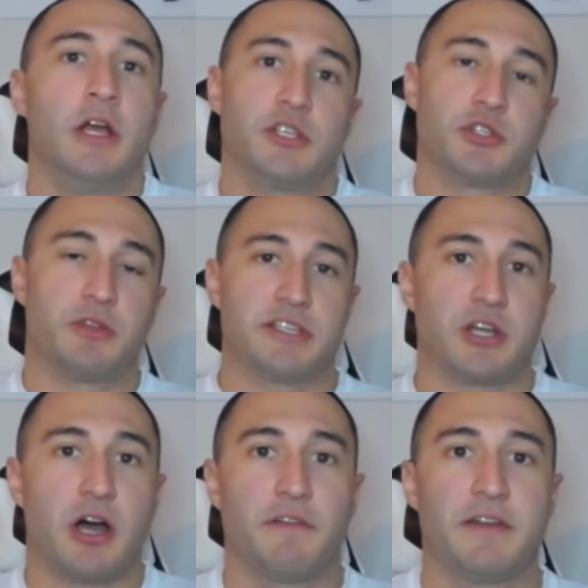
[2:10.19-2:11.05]
So this
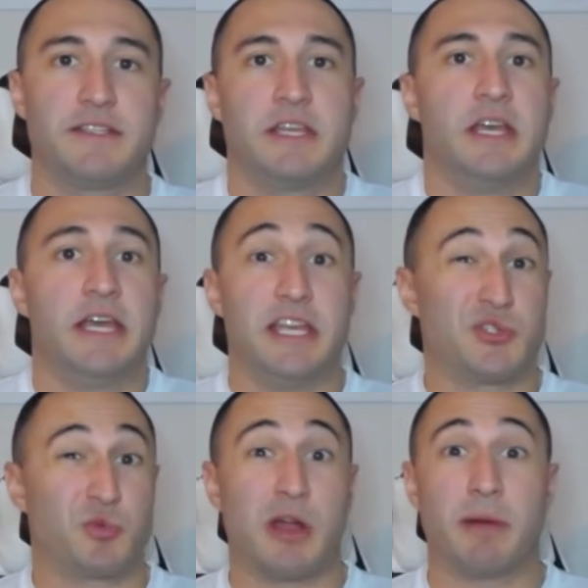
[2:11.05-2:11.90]
offense
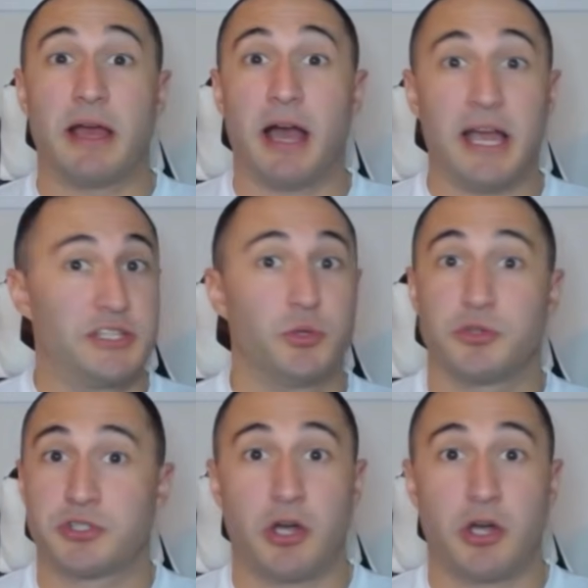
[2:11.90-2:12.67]
is run by high schools,